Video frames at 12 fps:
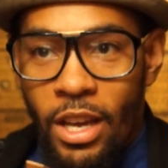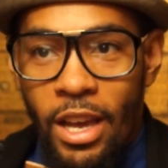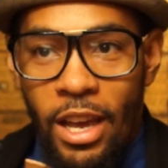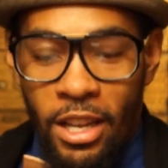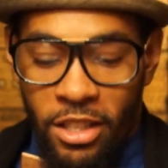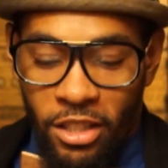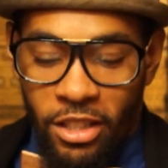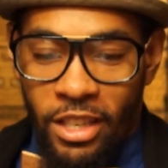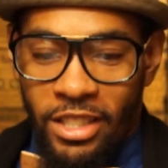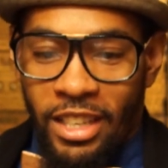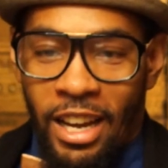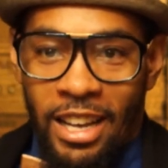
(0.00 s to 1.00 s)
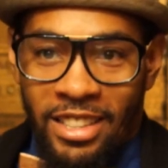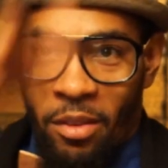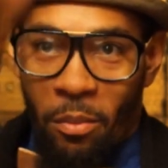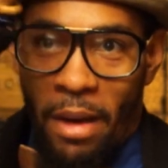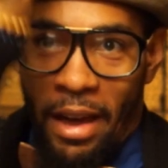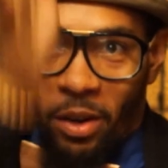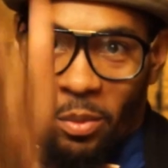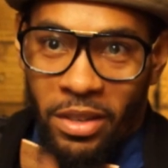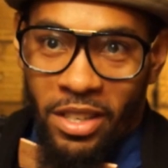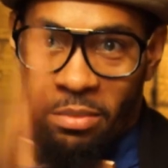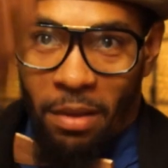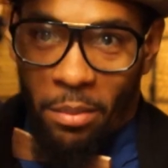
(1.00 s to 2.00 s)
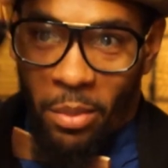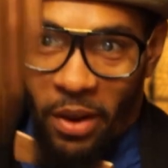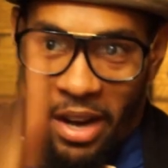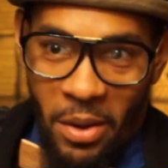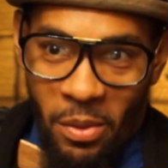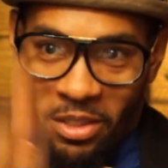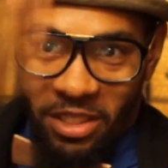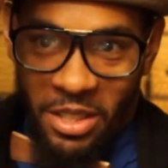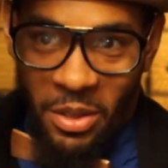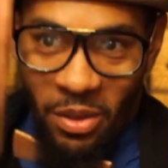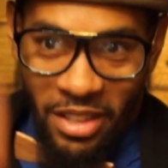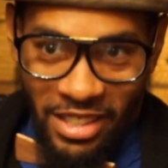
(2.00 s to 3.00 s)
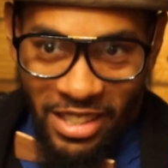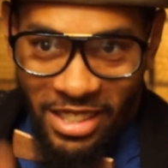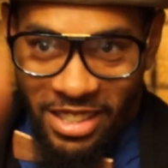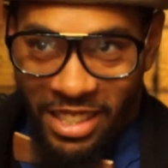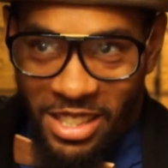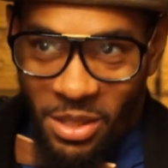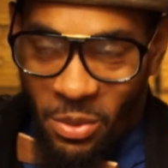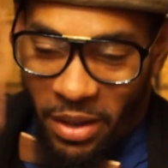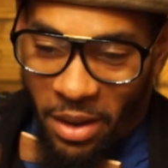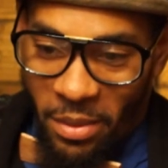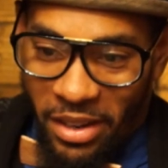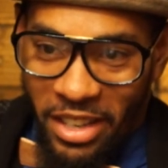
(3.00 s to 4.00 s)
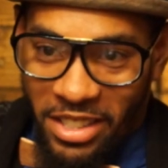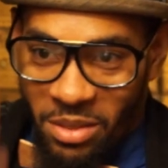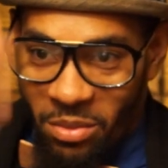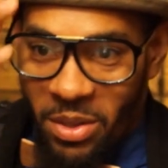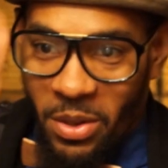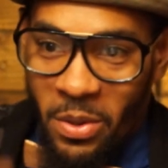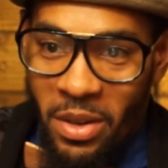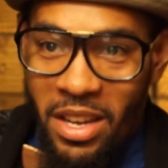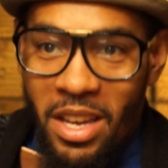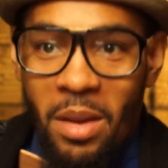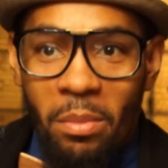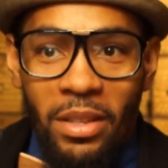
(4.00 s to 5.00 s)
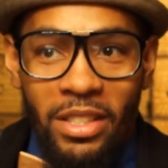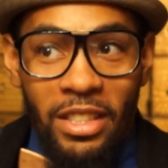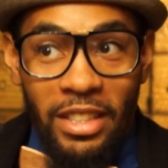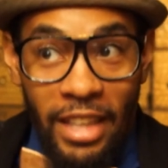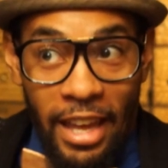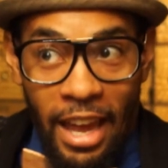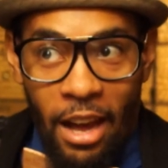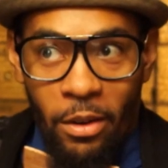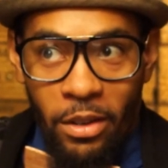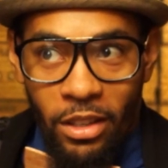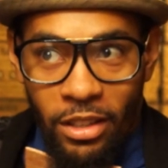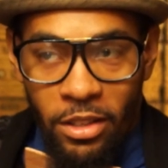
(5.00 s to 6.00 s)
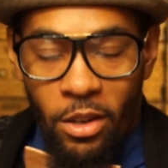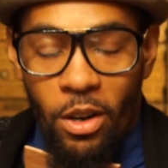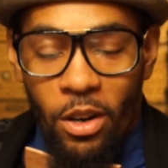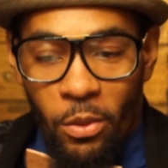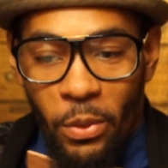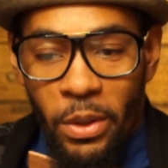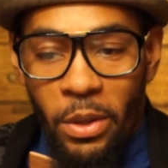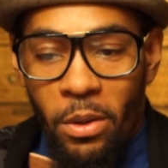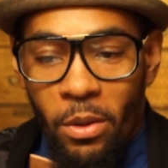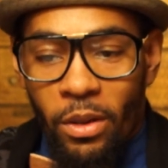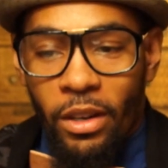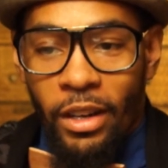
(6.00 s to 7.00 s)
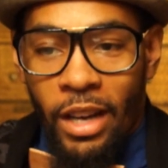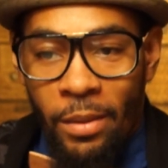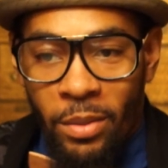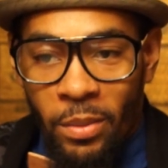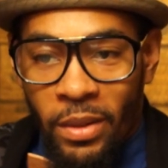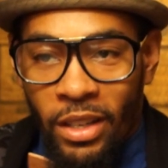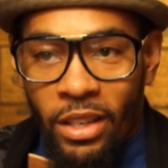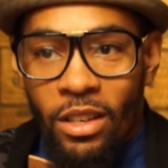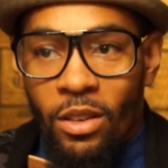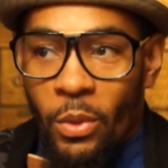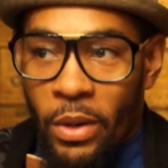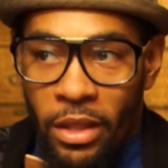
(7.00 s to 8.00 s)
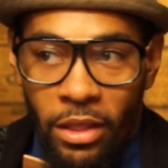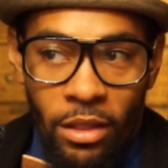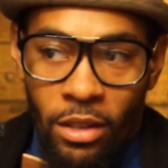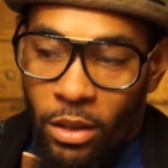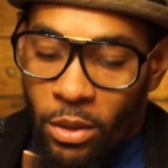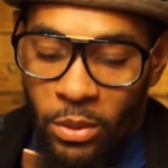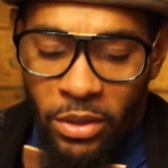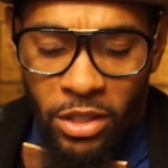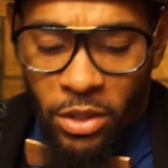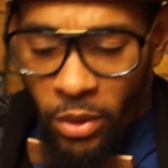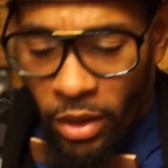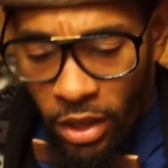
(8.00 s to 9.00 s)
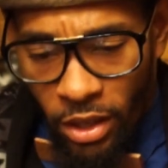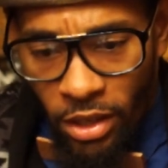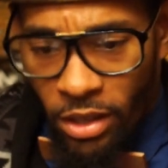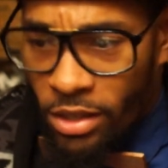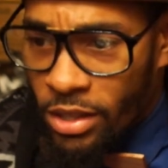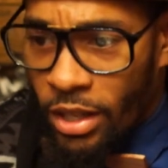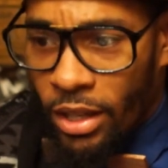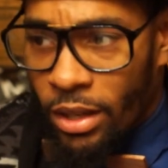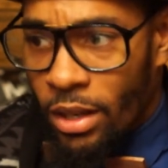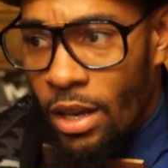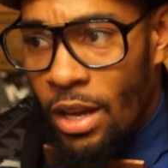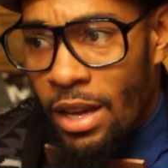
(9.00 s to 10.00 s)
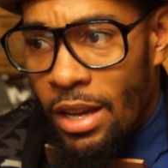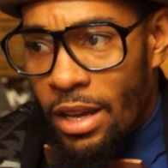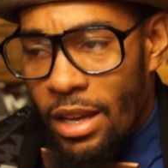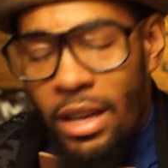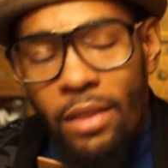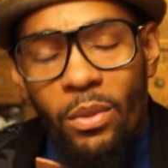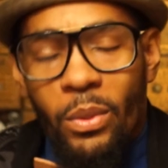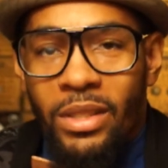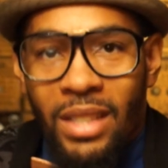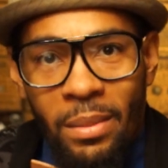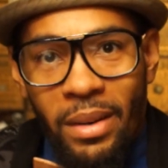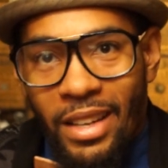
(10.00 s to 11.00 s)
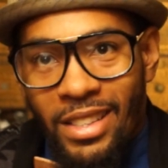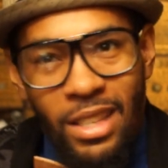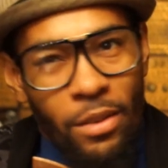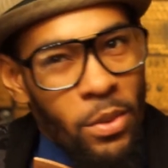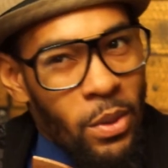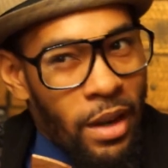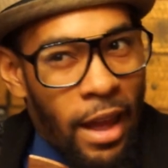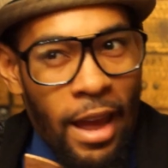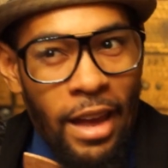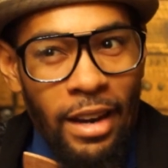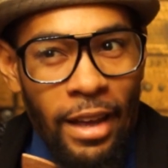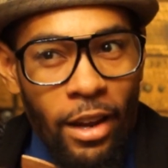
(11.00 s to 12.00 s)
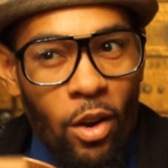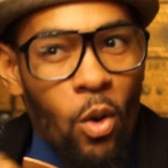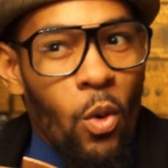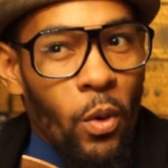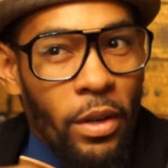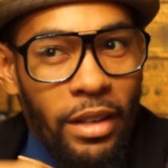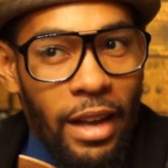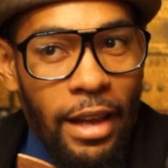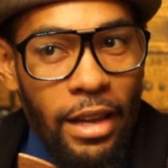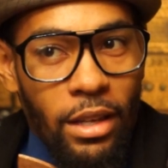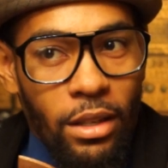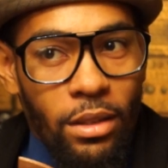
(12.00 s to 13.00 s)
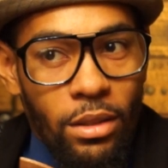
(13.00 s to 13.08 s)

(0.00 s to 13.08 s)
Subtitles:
it's a constant battle because my brain wants to do this because this is what I'm accustomed to, but to lay out a real accompaniment with with strings and even with some of that stuff, you can add like horn-like